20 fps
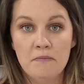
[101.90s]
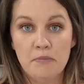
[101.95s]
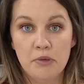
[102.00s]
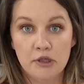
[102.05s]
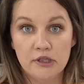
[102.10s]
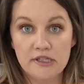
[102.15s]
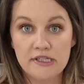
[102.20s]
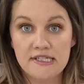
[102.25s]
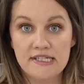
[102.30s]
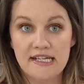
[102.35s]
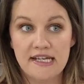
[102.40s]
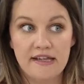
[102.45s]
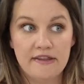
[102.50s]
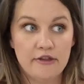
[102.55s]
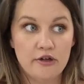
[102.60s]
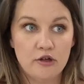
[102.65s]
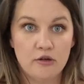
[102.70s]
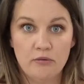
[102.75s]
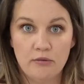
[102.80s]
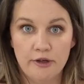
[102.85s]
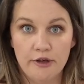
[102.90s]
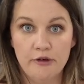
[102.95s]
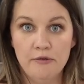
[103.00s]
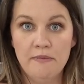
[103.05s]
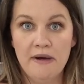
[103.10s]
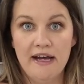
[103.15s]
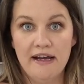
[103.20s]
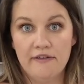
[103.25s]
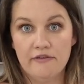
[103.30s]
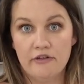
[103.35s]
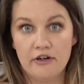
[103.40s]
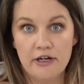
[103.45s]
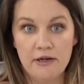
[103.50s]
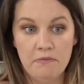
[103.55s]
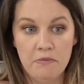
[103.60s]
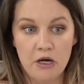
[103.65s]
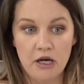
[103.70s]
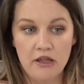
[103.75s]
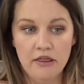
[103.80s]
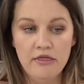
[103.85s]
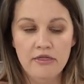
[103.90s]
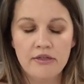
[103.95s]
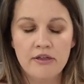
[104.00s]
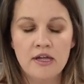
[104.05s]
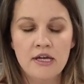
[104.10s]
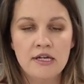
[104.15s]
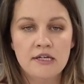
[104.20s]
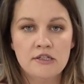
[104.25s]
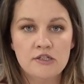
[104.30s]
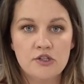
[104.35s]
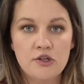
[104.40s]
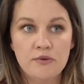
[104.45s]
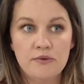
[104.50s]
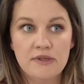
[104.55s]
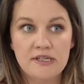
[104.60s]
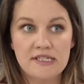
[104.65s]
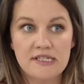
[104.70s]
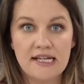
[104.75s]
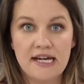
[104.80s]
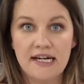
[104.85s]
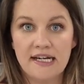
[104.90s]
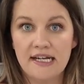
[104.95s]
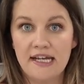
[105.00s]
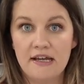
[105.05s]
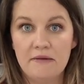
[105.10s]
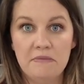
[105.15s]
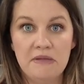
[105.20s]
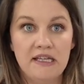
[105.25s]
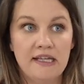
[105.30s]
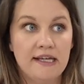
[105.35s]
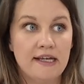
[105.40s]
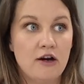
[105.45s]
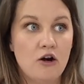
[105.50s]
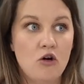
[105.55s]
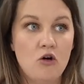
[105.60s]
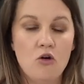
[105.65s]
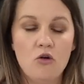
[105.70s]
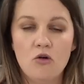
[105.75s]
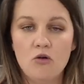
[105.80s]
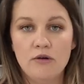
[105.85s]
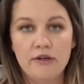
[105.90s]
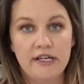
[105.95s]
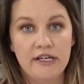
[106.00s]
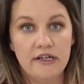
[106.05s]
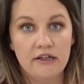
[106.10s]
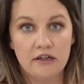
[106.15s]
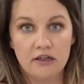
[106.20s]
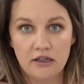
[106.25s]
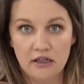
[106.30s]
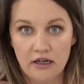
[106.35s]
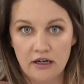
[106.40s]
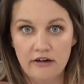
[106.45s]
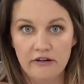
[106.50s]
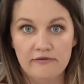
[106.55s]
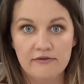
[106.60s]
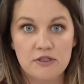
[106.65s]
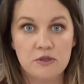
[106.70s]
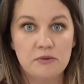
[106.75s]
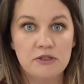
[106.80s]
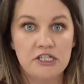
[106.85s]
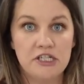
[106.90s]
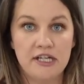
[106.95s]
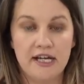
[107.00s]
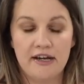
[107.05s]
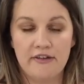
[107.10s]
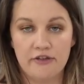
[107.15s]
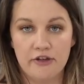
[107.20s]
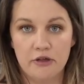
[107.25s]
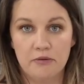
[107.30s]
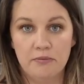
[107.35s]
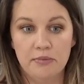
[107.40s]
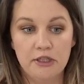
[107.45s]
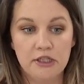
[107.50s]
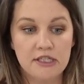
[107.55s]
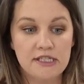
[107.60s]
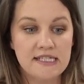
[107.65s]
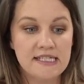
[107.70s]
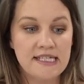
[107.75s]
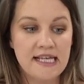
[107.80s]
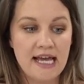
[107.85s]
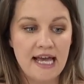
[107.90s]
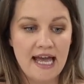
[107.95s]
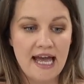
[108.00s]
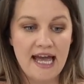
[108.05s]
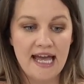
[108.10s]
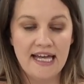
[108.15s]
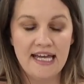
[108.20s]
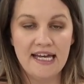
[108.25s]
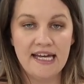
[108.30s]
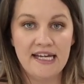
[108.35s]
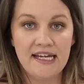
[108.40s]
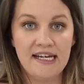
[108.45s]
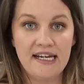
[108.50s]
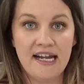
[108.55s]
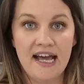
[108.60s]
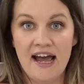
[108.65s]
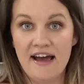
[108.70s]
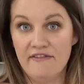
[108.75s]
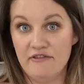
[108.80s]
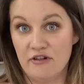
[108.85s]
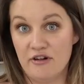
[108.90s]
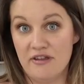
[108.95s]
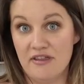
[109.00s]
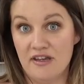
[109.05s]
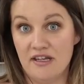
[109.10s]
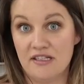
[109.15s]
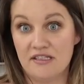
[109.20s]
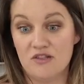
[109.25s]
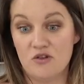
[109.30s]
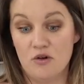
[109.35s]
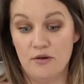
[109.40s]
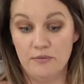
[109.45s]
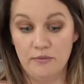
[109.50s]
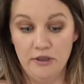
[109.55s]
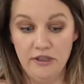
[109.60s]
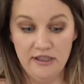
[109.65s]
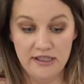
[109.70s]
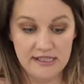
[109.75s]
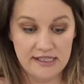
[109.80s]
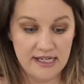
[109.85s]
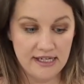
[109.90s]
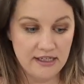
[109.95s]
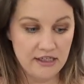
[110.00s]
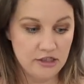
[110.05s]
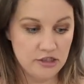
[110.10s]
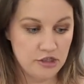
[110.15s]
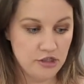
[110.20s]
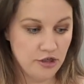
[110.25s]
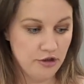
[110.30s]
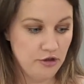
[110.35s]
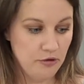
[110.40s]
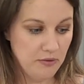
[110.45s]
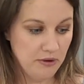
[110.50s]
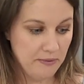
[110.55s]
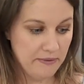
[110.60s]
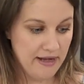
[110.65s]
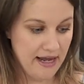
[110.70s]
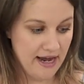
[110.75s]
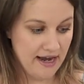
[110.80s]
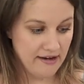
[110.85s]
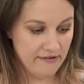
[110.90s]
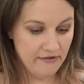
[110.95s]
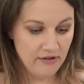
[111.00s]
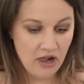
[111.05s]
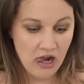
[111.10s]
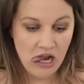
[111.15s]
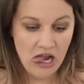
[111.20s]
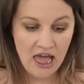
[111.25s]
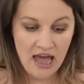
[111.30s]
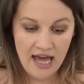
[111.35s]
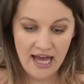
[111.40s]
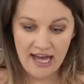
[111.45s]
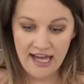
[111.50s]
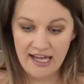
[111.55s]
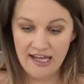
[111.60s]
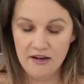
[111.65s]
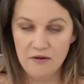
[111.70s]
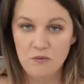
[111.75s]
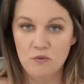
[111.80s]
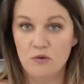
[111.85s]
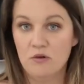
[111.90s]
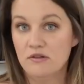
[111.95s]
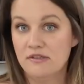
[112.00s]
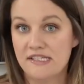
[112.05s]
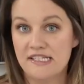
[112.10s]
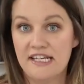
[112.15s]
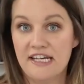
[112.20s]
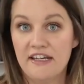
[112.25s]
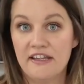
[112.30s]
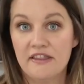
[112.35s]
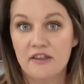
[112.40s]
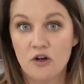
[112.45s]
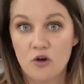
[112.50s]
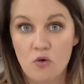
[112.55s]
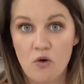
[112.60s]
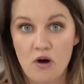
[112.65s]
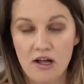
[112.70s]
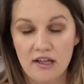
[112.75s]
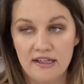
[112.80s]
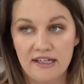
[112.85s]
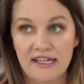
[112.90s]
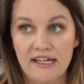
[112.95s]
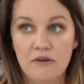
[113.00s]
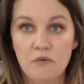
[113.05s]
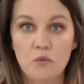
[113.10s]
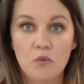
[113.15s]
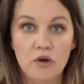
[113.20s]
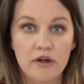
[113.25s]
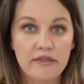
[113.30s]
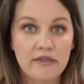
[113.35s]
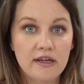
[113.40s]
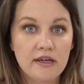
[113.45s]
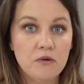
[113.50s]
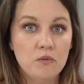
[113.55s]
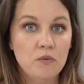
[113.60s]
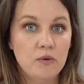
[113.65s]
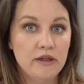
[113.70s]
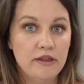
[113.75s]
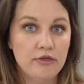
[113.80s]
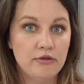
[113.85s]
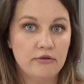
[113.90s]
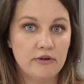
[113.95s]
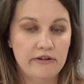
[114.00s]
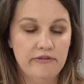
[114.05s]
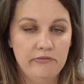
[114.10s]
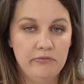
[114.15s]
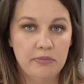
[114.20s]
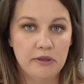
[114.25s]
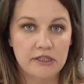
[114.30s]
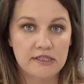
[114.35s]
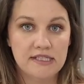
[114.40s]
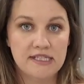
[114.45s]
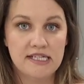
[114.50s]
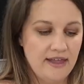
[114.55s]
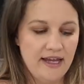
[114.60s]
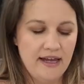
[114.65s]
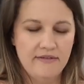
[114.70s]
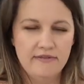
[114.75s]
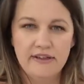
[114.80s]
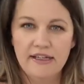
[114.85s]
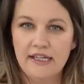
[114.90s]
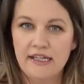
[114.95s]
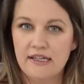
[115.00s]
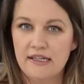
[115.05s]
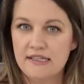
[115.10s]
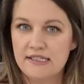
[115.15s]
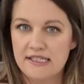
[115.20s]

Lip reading: books in their room every month. So this kind of gave me like a whole year of switching out their books and everything. So I'm really excited to show you what we have, and we'll see the quality. One thing with ThriftBooks, they have like